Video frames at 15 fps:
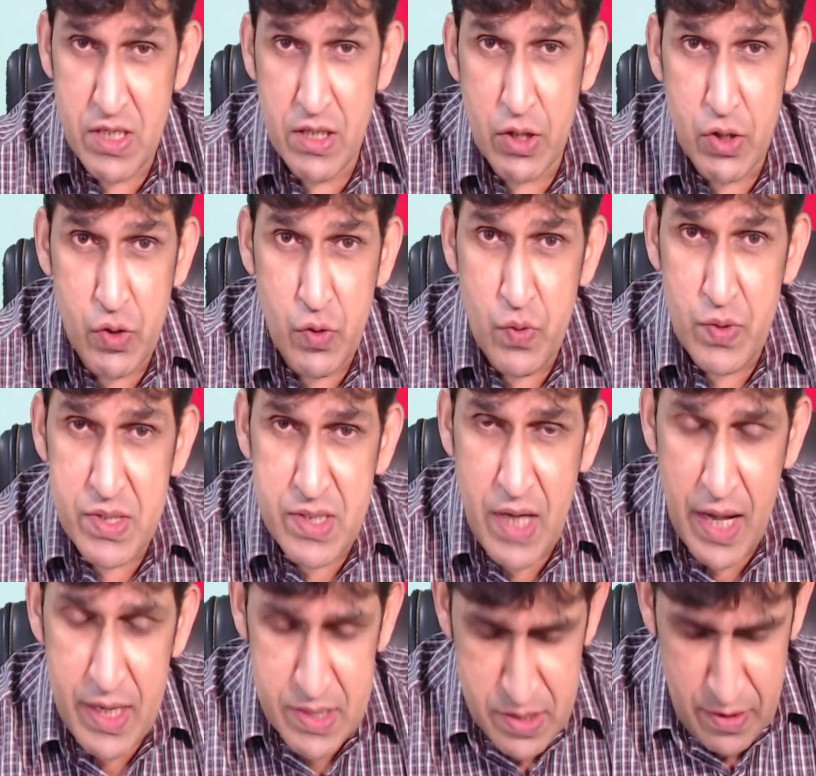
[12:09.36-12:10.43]
the two
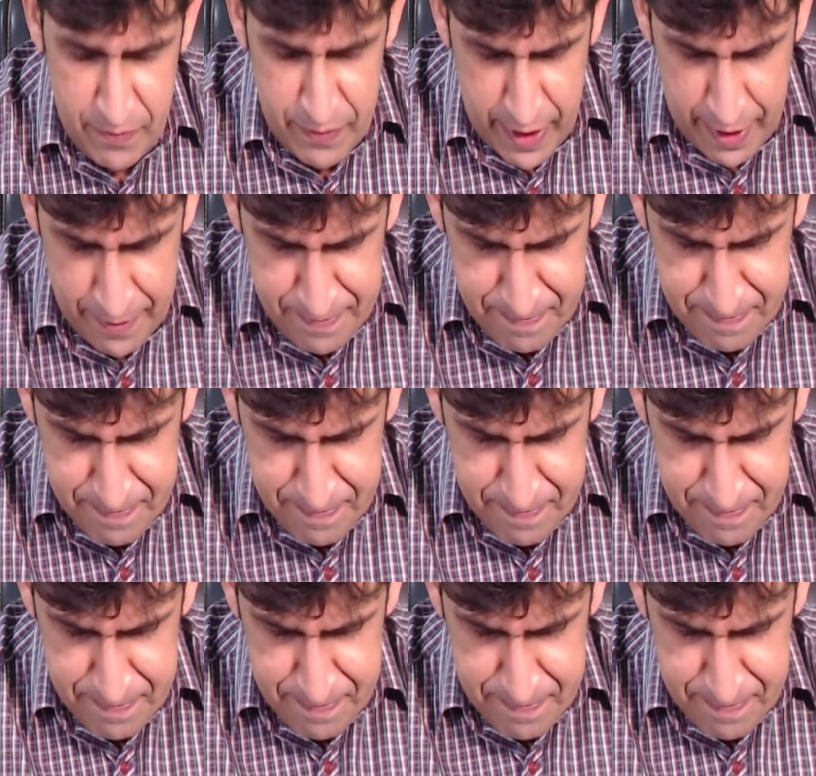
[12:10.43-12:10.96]
sides of that.